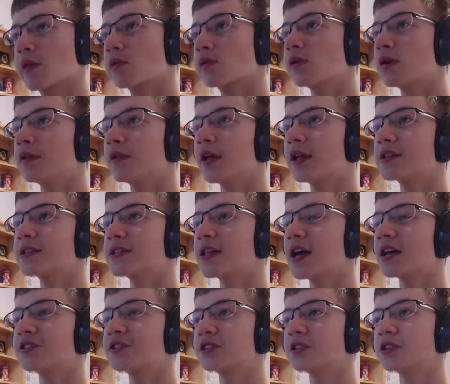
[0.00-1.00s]
And that's
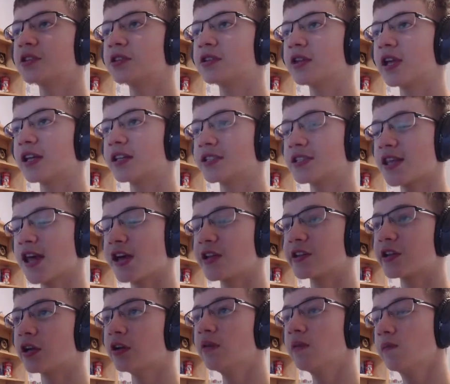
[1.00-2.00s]
that
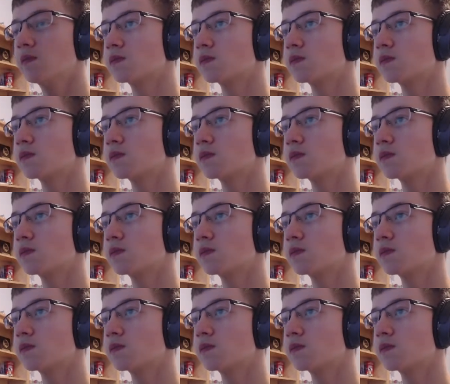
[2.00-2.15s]
done.